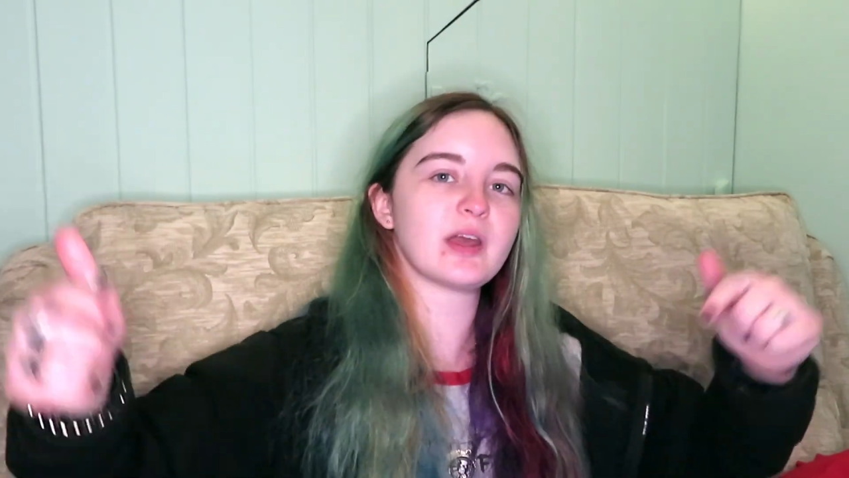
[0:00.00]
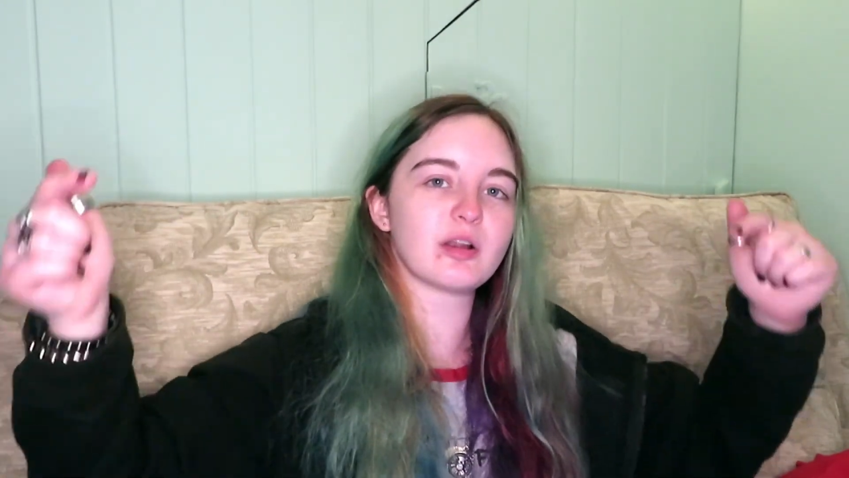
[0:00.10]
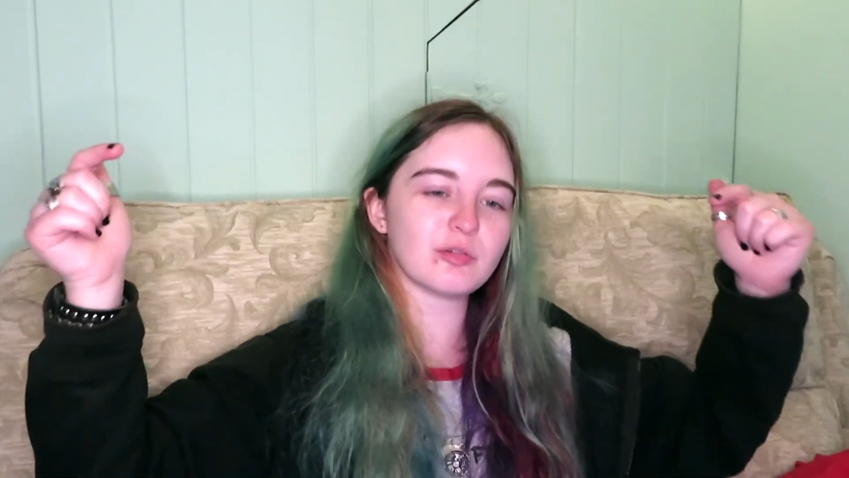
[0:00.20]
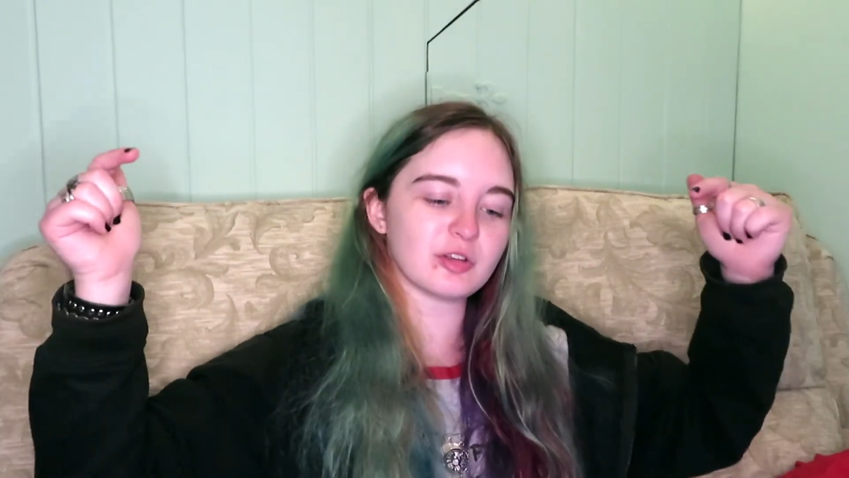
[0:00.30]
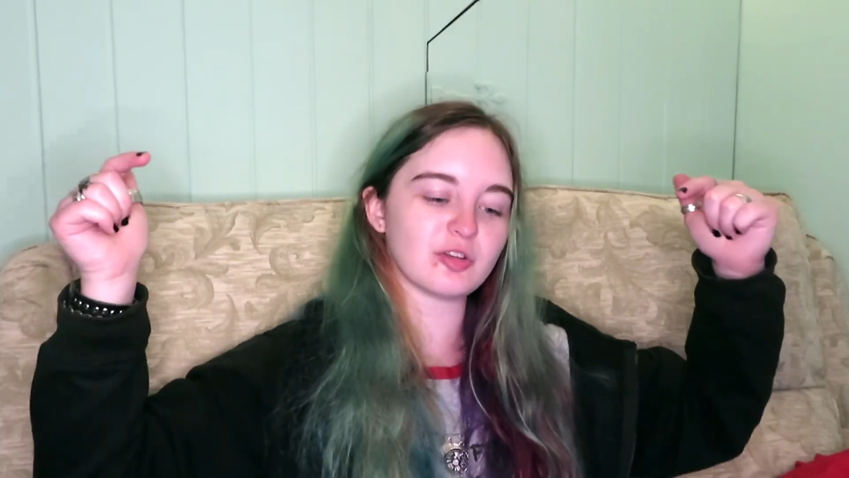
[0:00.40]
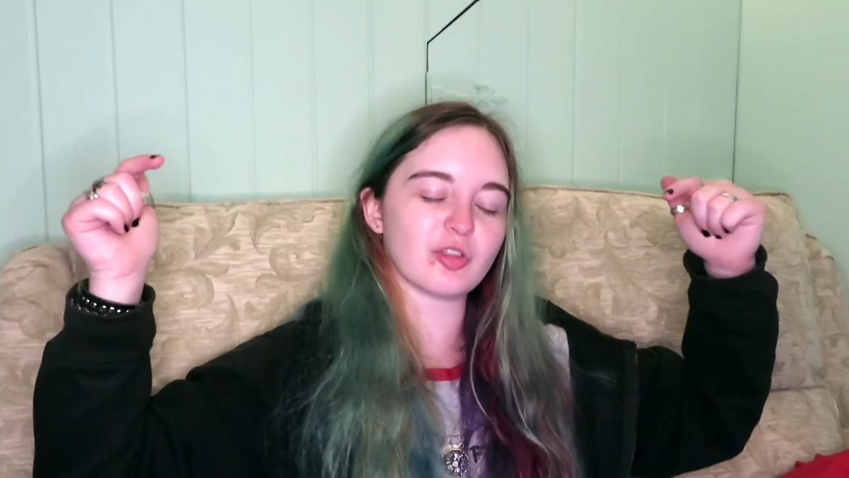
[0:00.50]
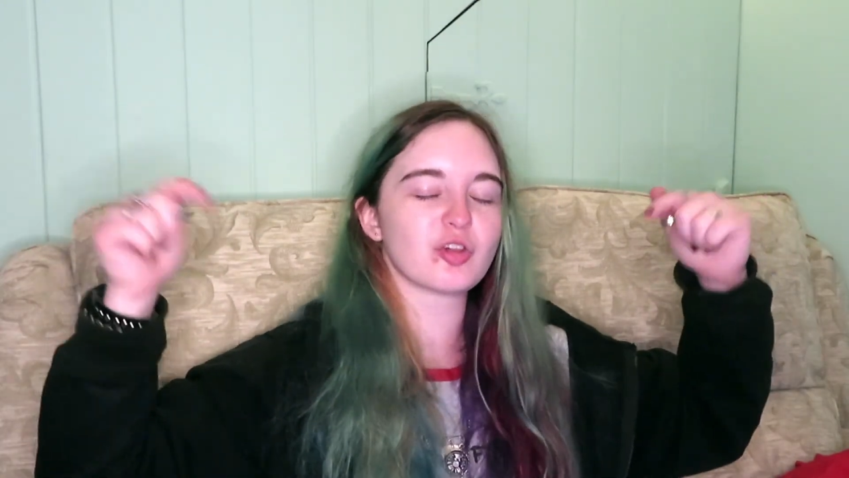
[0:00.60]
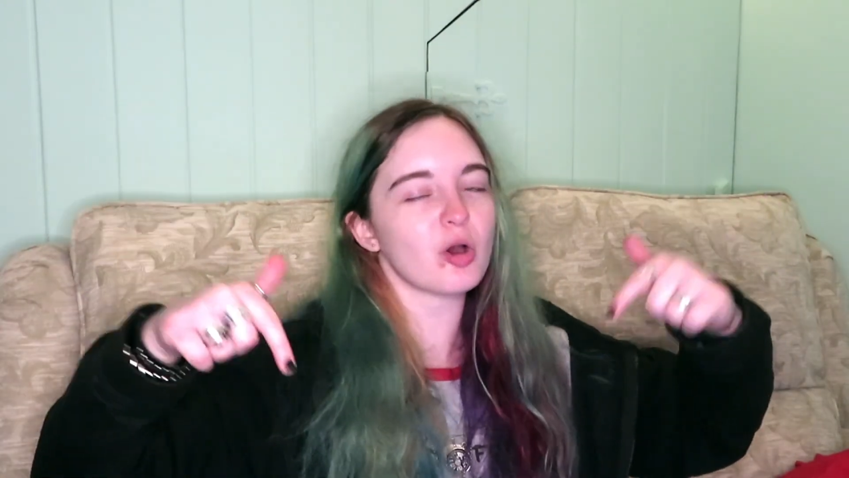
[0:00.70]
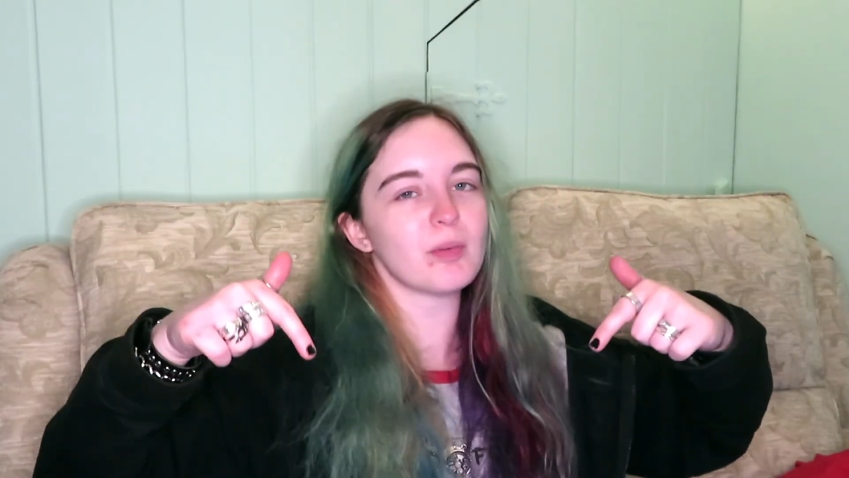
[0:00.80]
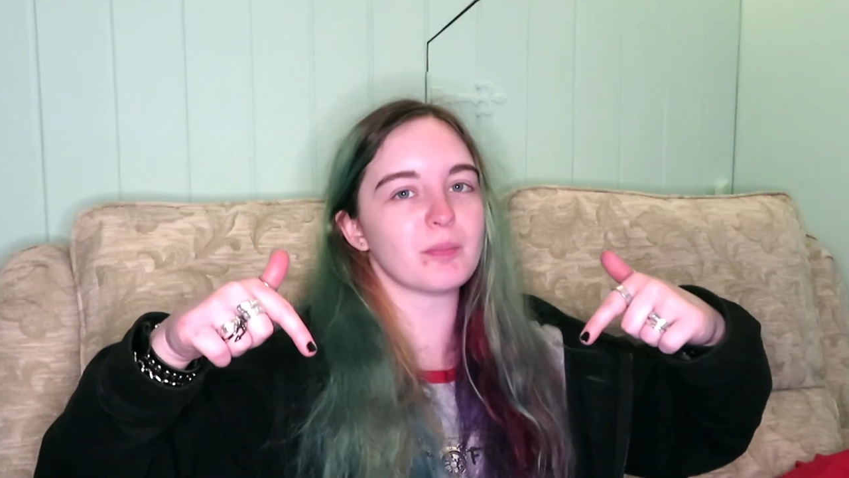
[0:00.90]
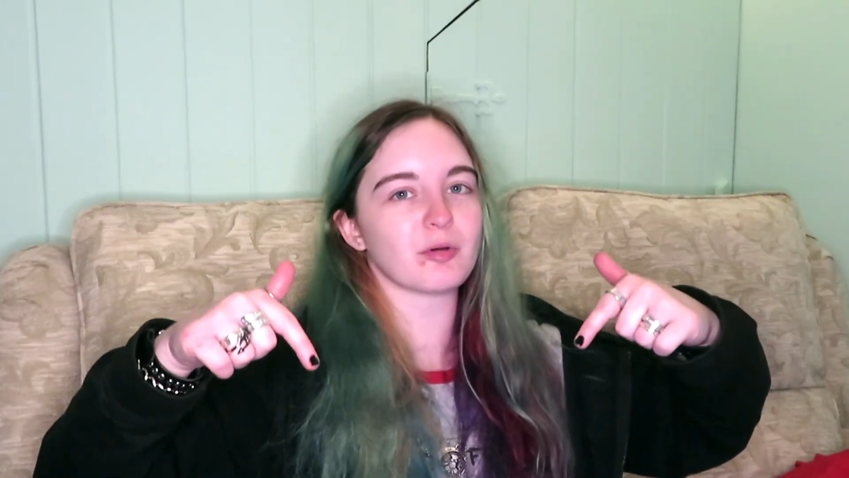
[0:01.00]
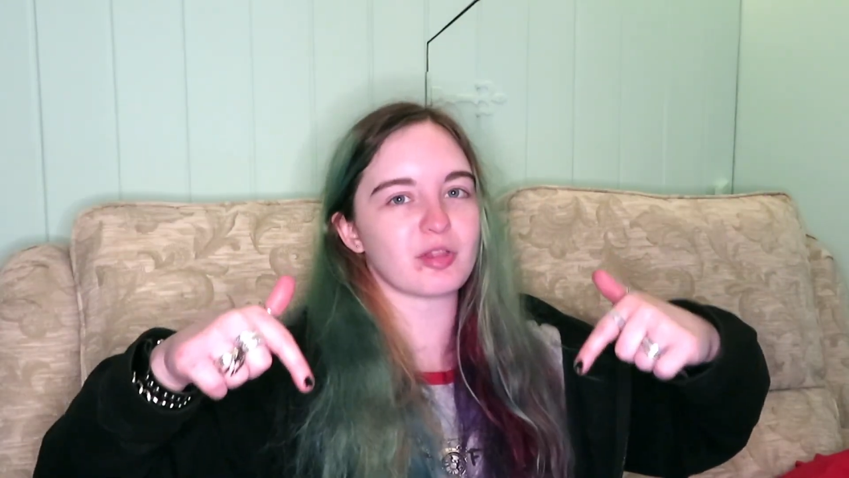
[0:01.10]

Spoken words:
including to the Comic Book